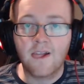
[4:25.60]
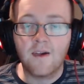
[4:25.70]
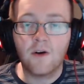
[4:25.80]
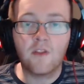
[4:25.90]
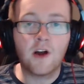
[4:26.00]

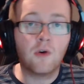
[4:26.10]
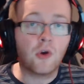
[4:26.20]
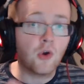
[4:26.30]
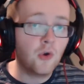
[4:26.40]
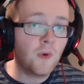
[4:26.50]
Although
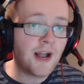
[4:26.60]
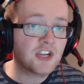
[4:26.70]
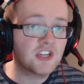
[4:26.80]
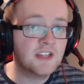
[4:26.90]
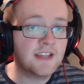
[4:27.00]
who
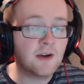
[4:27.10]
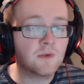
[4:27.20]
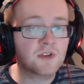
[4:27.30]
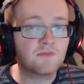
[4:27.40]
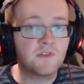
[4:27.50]
actually did that
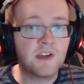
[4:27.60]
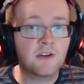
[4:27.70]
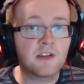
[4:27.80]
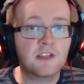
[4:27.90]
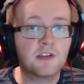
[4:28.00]
wasn't revealed
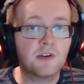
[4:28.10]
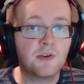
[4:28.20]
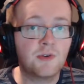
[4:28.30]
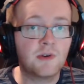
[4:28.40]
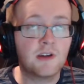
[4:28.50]

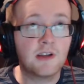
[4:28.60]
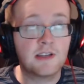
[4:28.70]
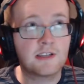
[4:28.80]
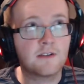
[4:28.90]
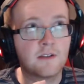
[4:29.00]

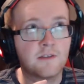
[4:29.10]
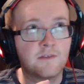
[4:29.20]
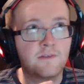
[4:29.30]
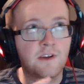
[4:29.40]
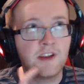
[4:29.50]
until the
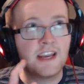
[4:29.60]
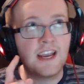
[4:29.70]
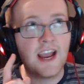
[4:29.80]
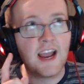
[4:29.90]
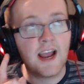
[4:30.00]
very
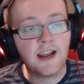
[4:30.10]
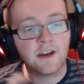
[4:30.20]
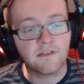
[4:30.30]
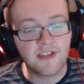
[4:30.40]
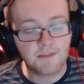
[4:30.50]
end
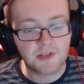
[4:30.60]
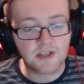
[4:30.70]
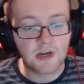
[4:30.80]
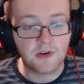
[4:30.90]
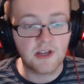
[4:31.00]
of the
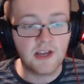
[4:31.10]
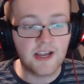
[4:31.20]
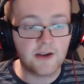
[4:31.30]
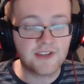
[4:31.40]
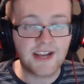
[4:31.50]
episode.
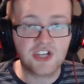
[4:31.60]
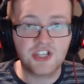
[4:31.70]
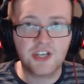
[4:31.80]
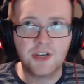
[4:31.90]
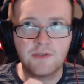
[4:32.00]
It was actually
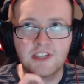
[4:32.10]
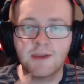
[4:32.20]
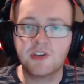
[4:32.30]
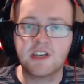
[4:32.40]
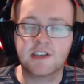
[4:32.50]
the
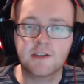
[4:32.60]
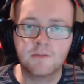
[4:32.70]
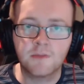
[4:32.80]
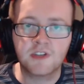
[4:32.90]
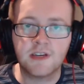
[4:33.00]
receptionist,
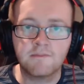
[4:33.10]
wasn't it?